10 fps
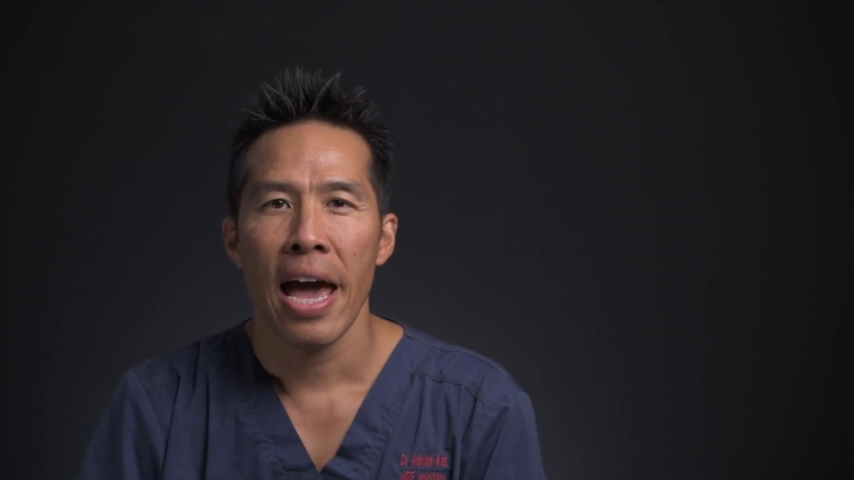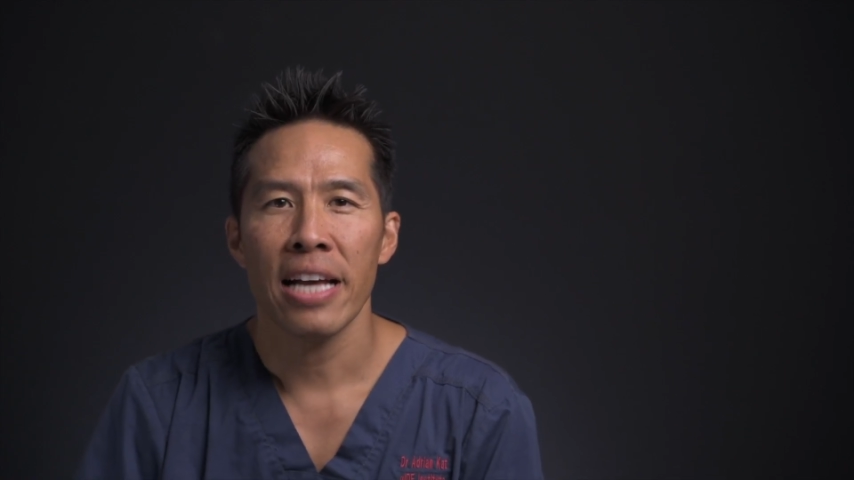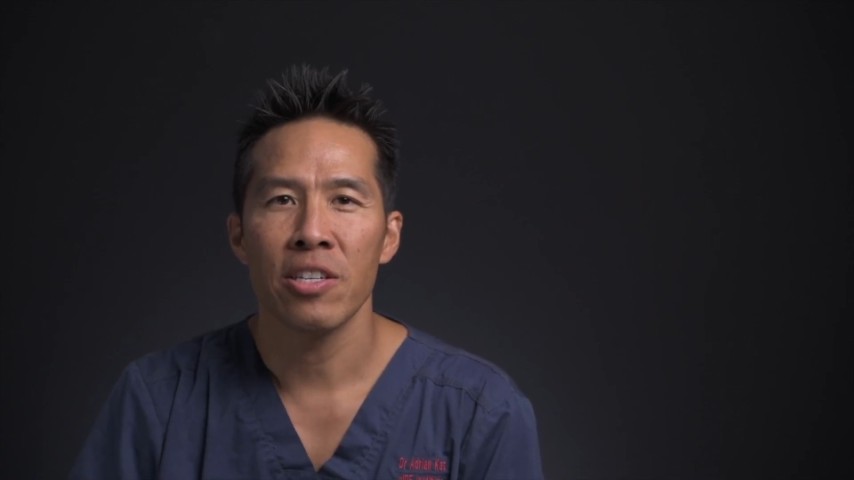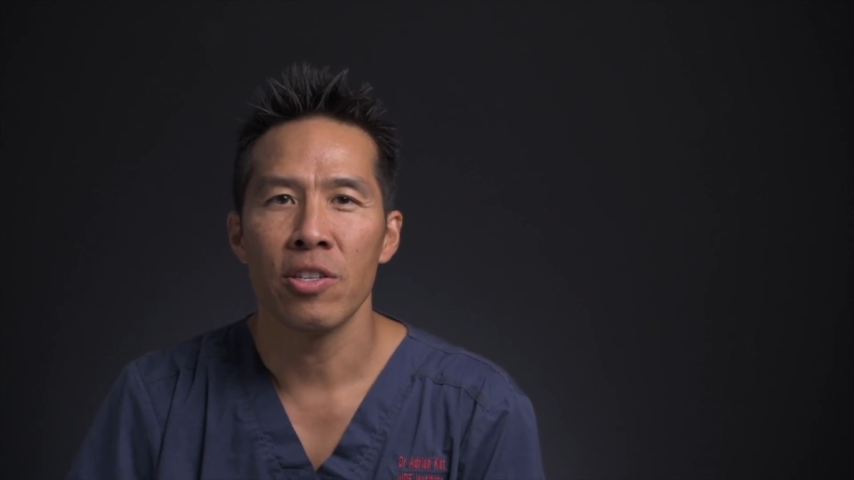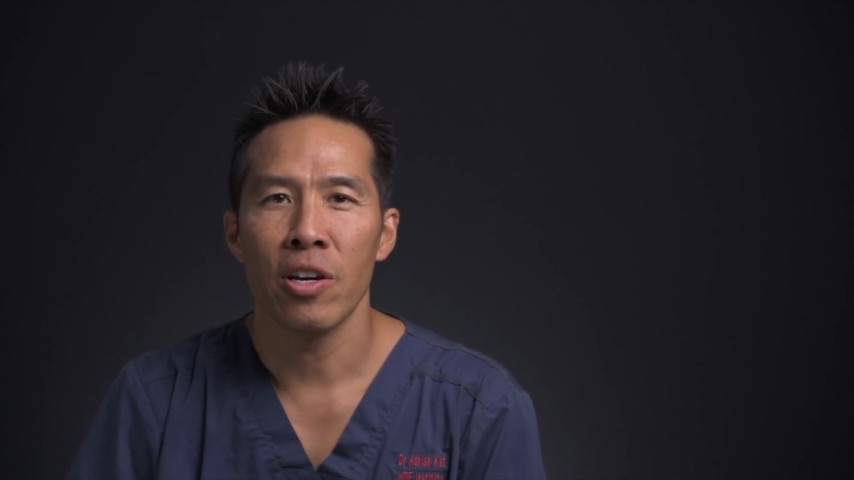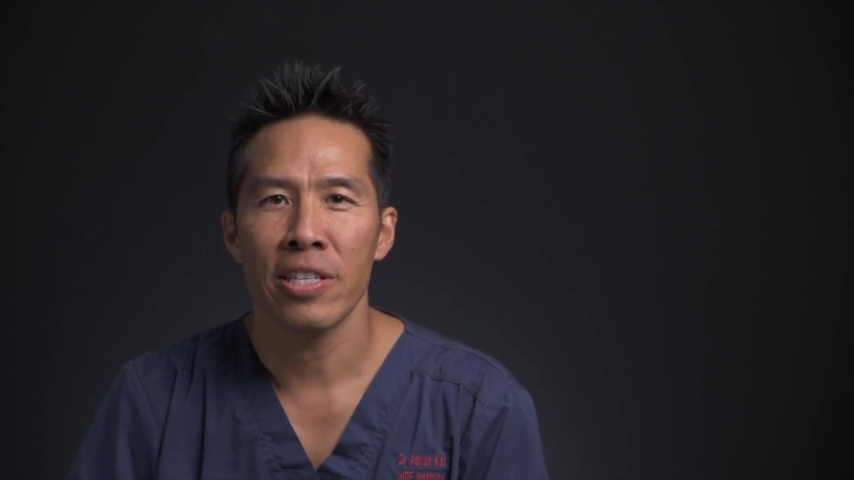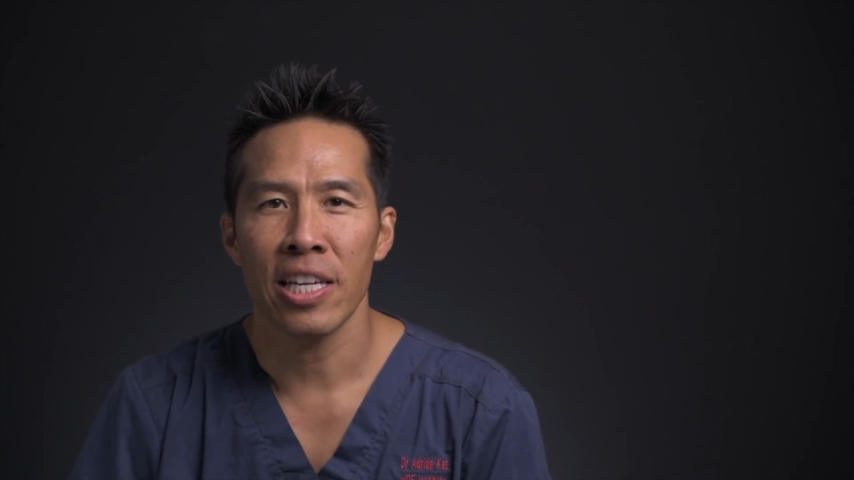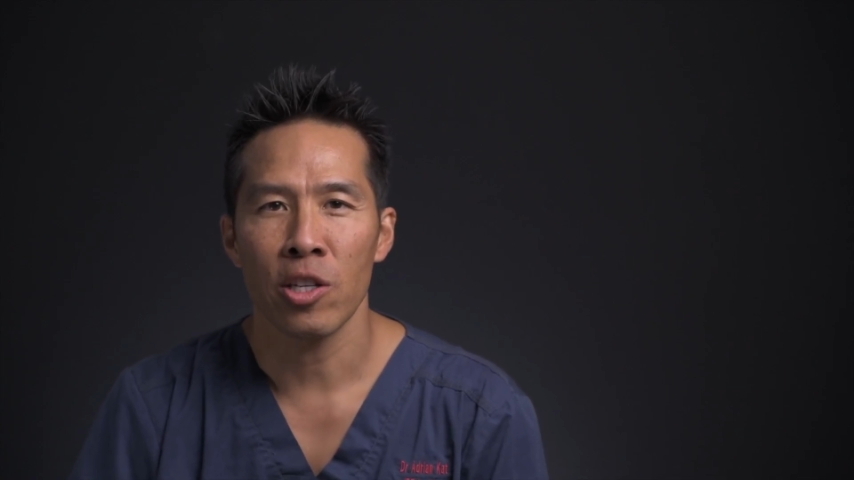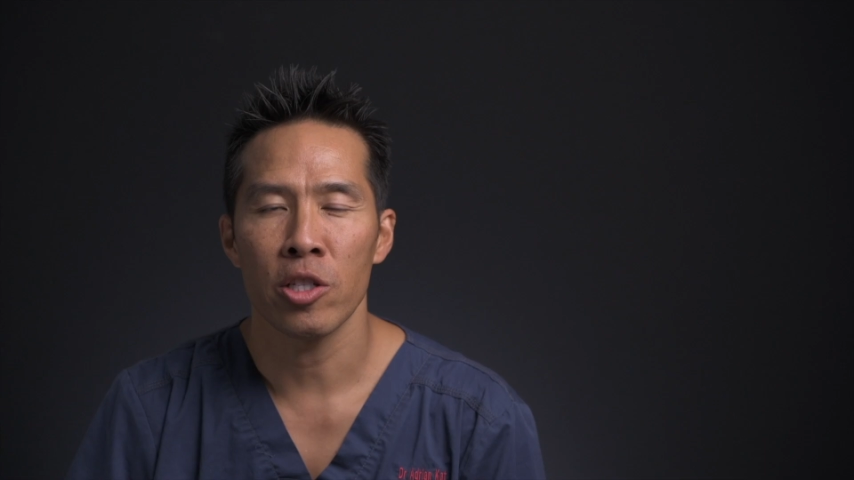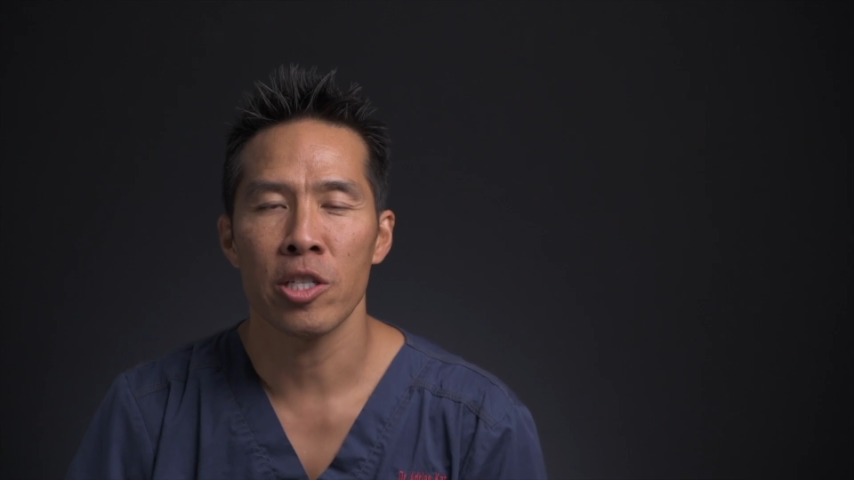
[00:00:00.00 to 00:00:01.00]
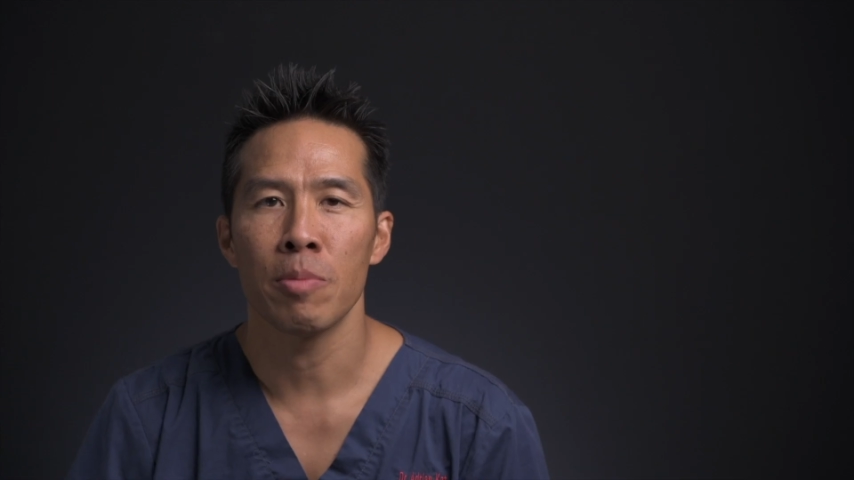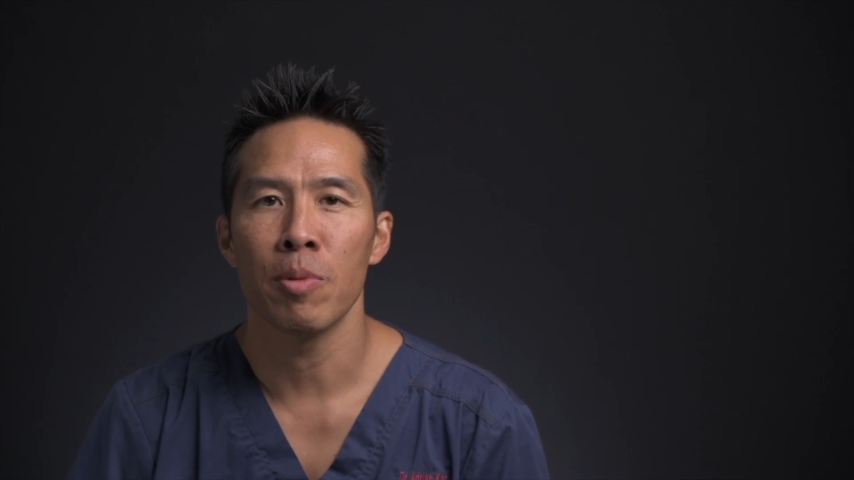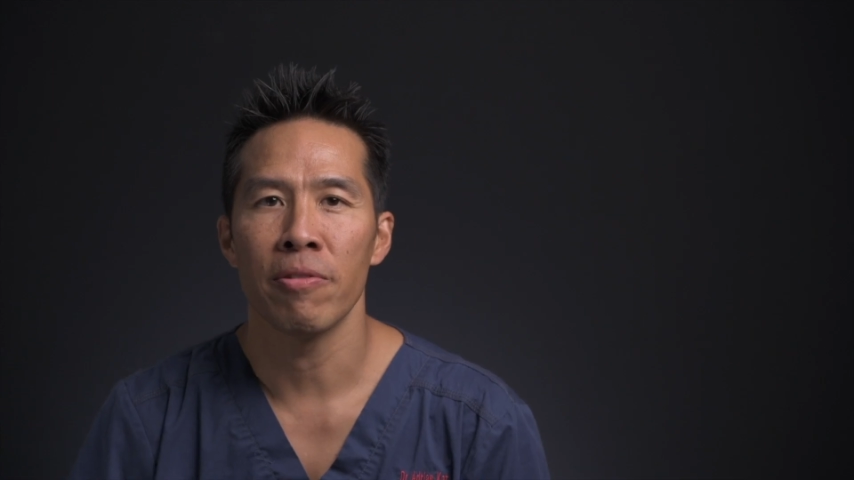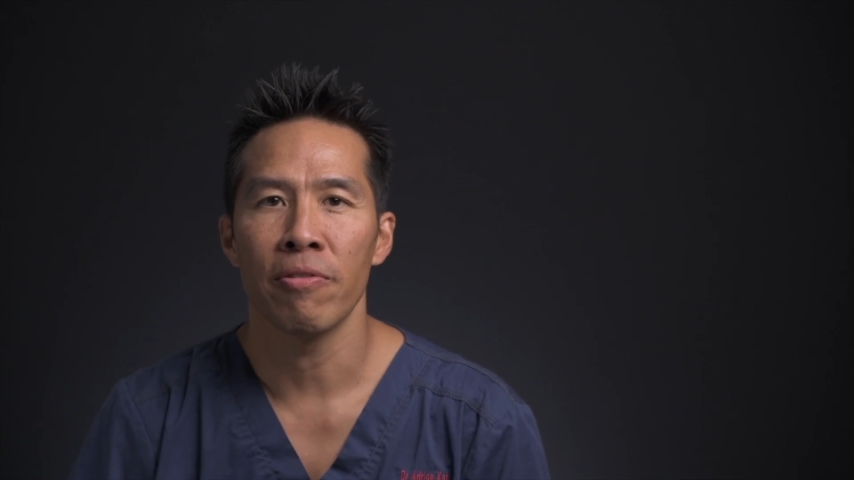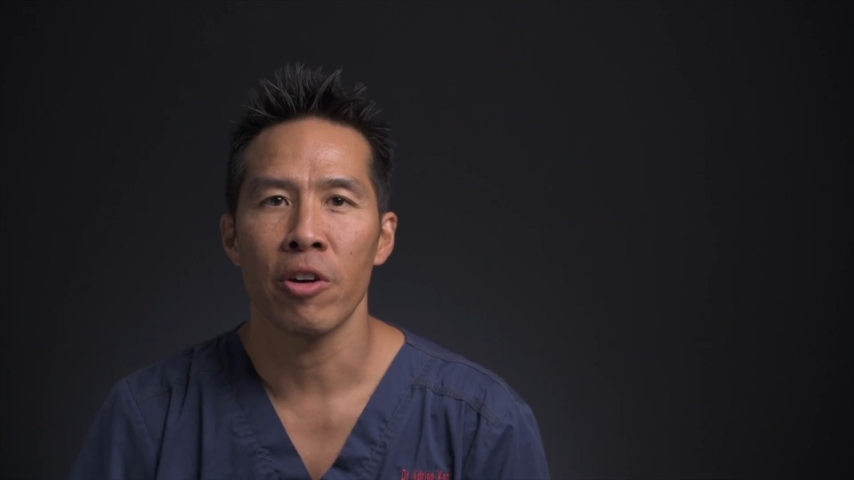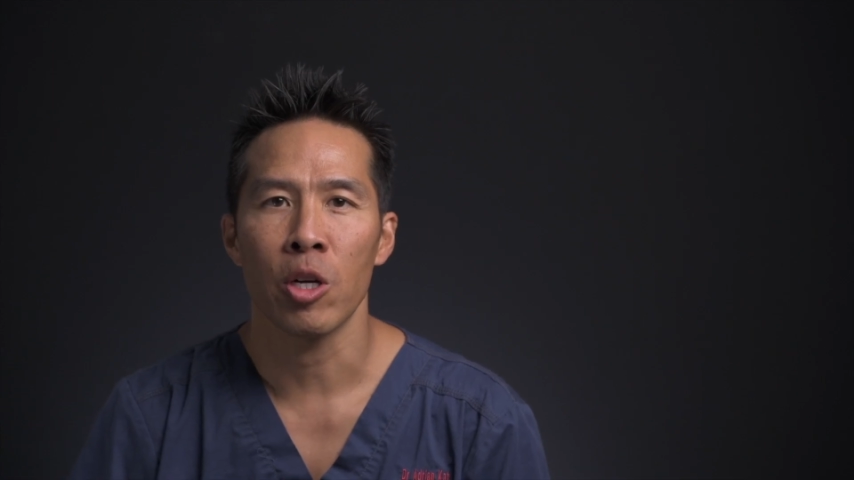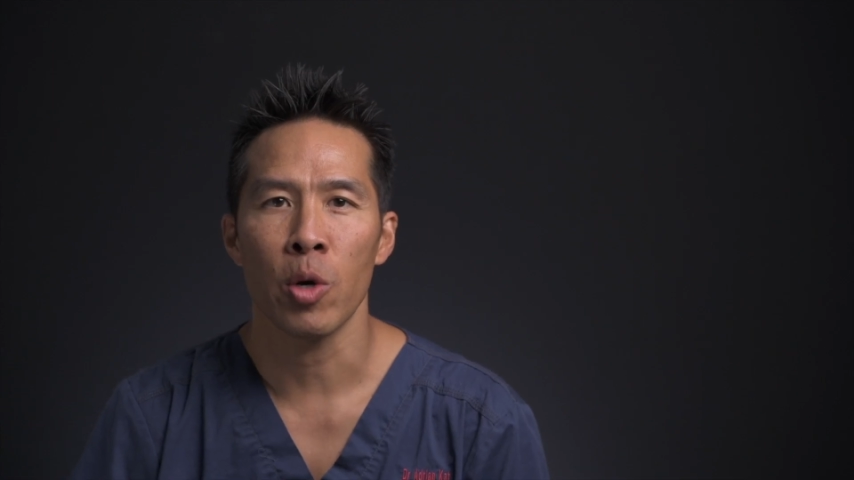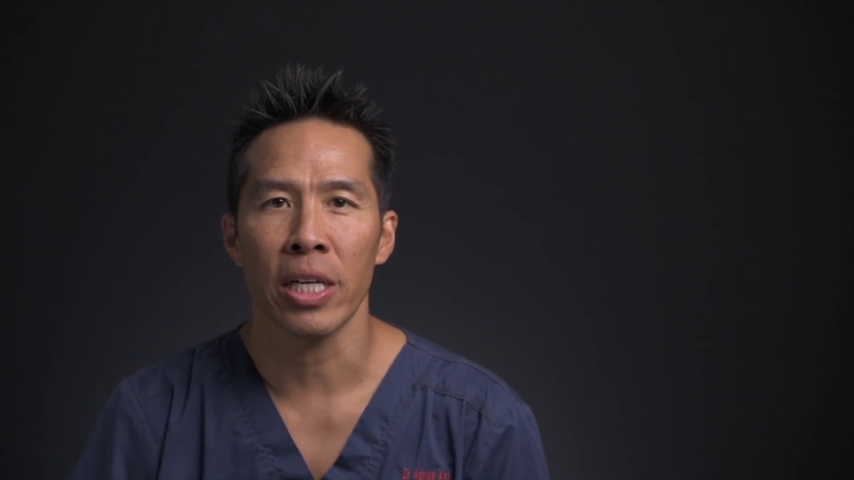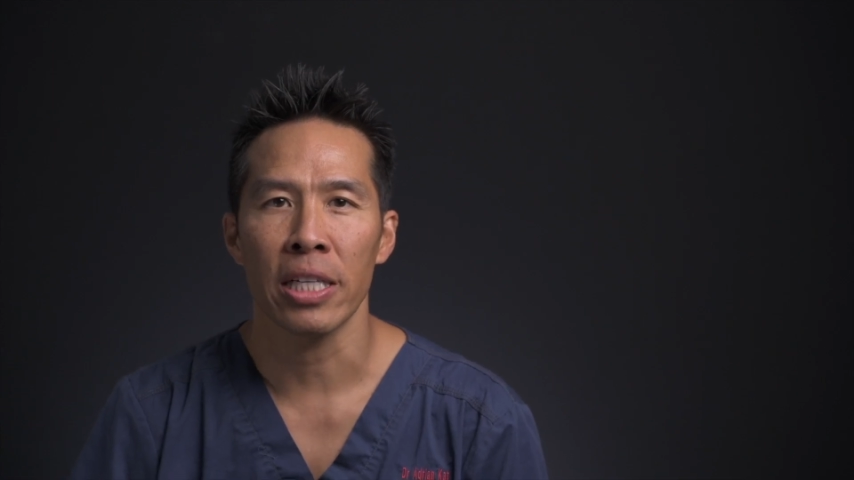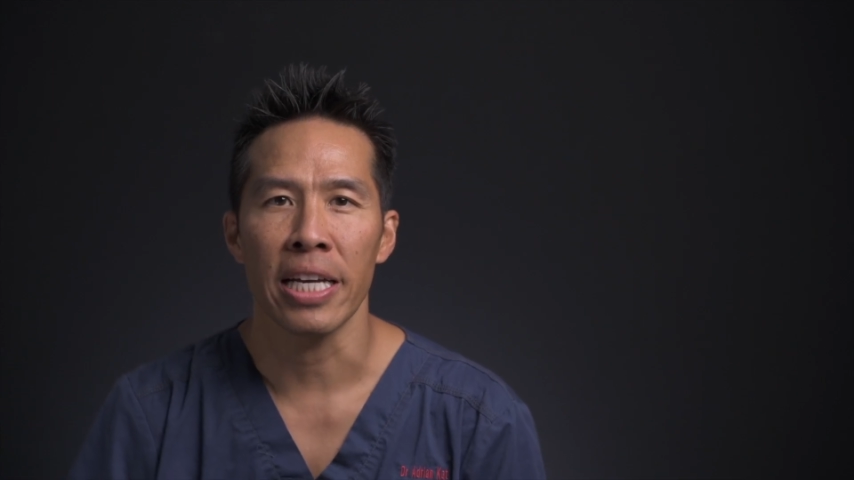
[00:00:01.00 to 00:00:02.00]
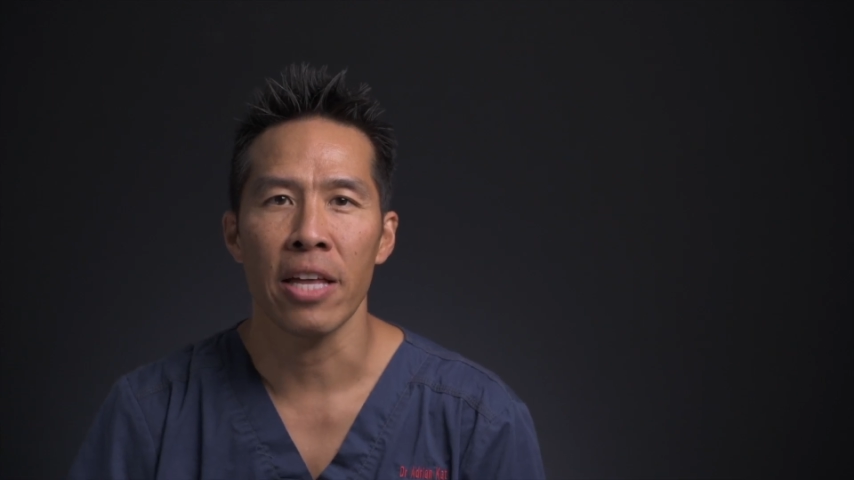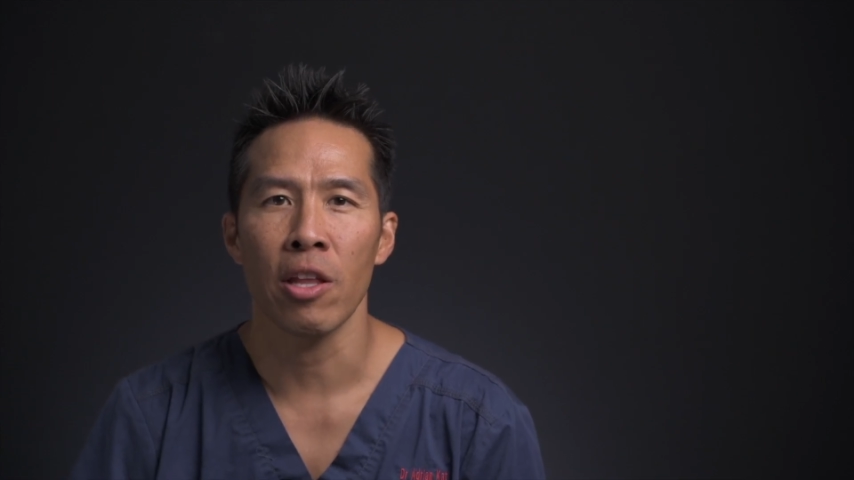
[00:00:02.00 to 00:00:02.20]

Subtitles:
As you know, technology is moving very quickly,